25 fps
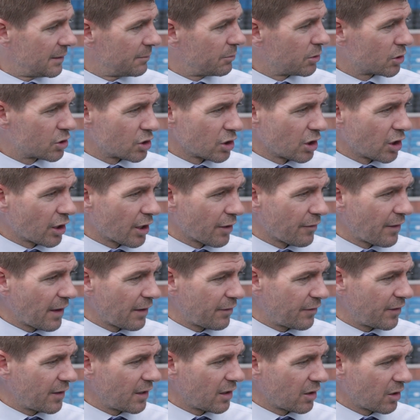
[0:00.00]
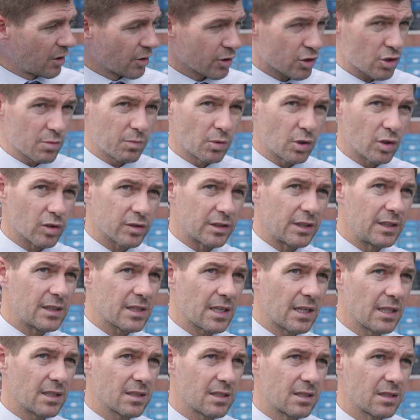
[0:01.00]
puts a lot of effort, a lot of small
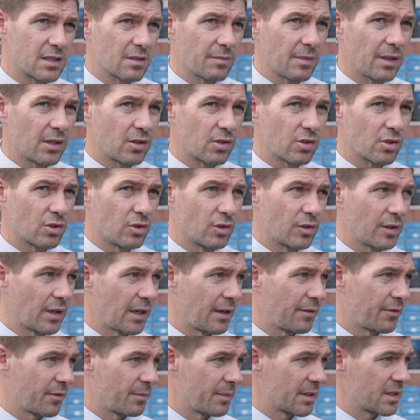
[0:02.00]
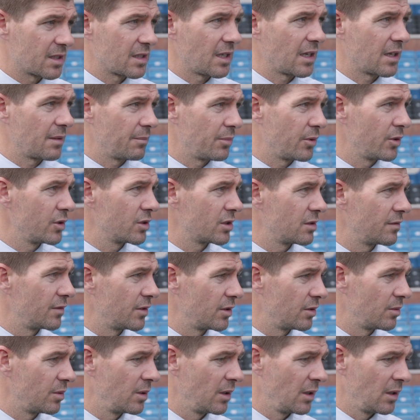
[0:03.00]
details into making sure that from an attacking point of
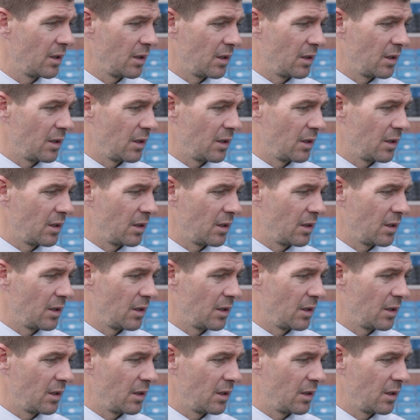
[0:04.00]
view,